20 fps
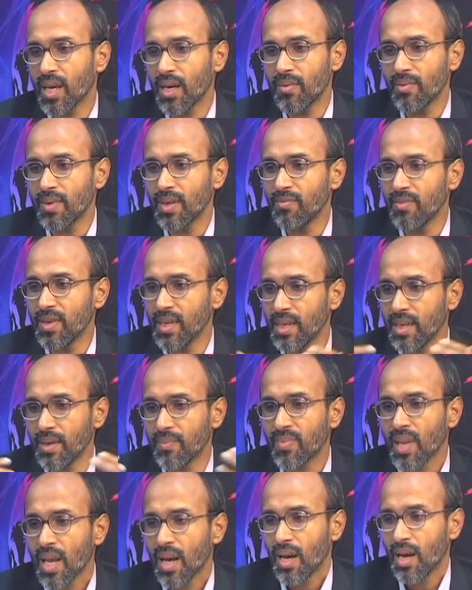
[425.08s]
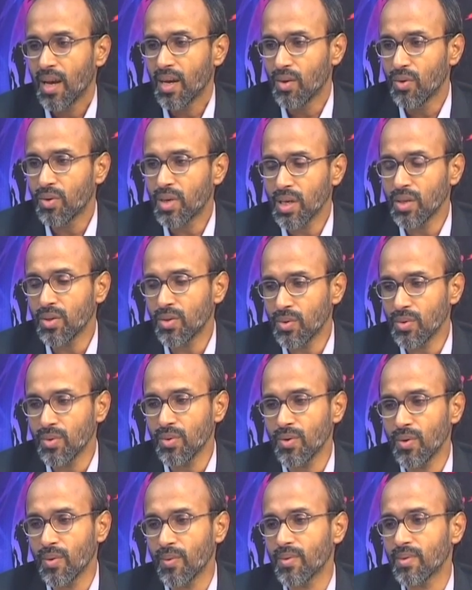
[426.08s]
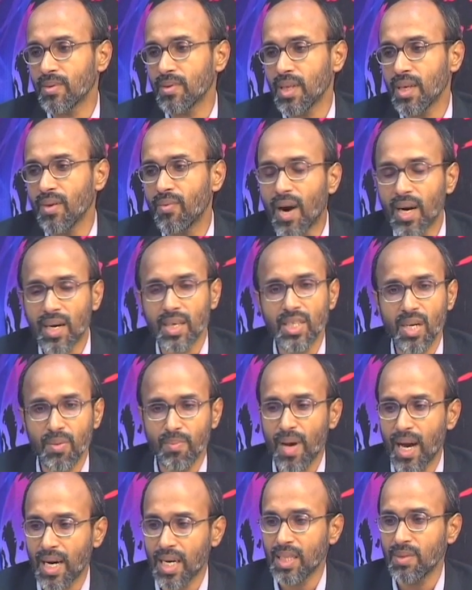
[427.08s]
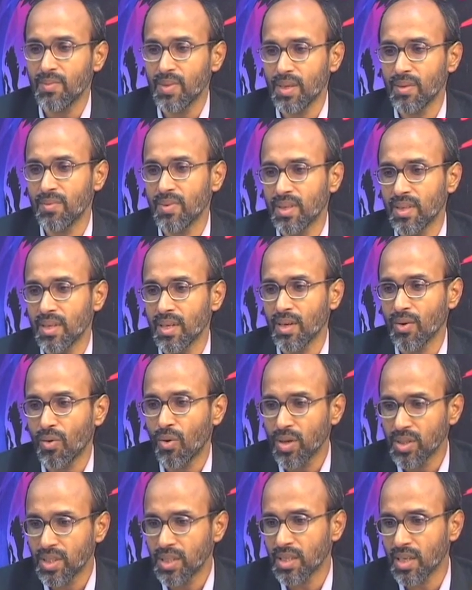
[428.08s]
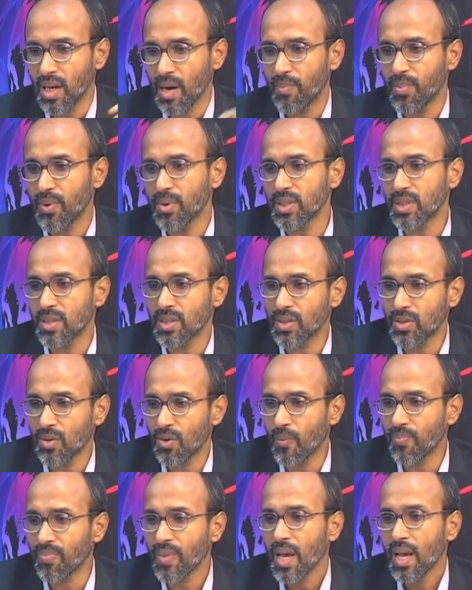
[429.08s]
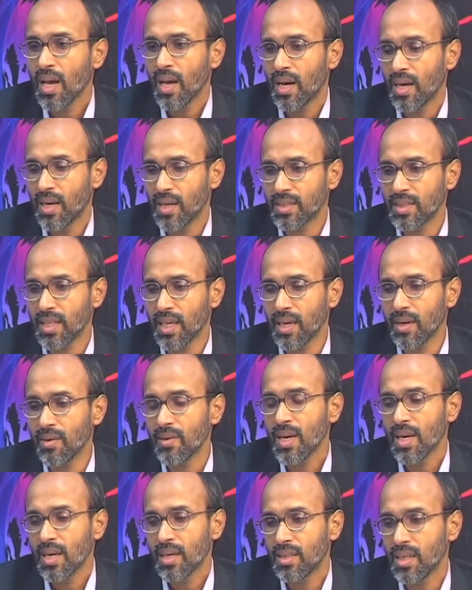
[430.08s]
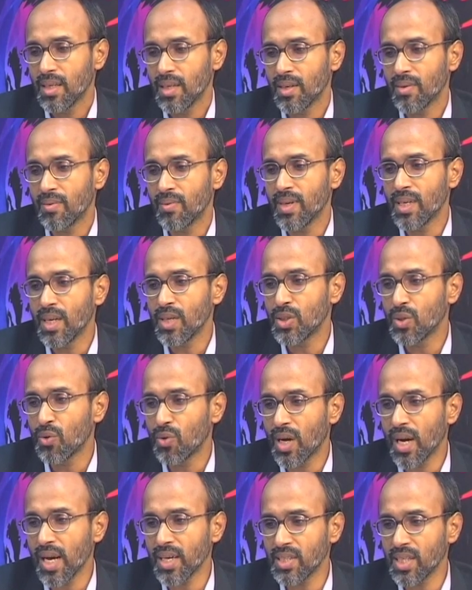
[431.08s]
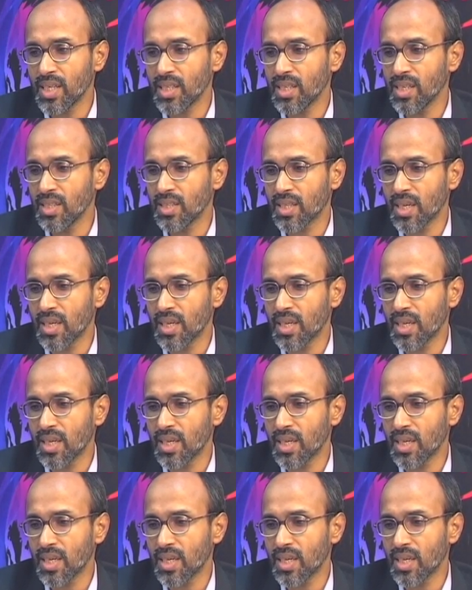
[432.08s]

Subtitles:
when we look into the watershed management within a holistic approach, so say the various utilization is